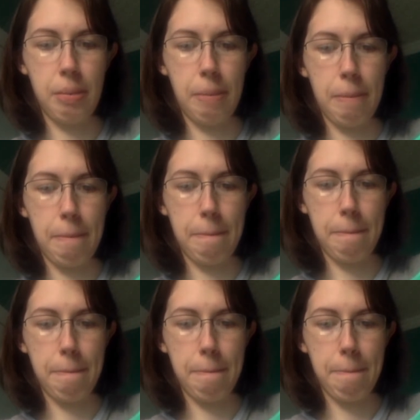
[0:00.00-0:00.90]

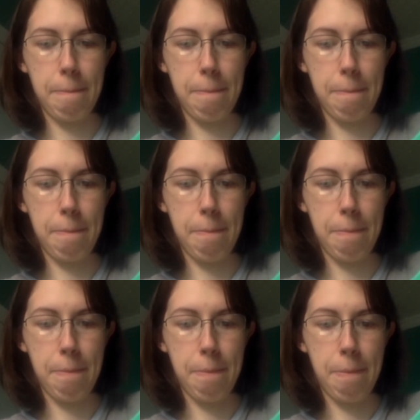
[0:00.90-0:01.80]

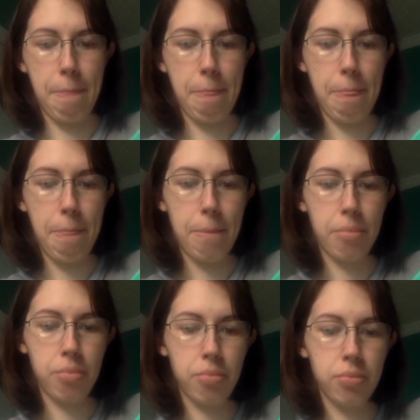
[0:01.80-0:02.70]

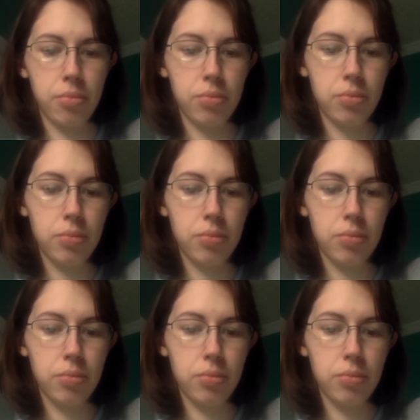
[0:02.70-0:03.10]
[no speech]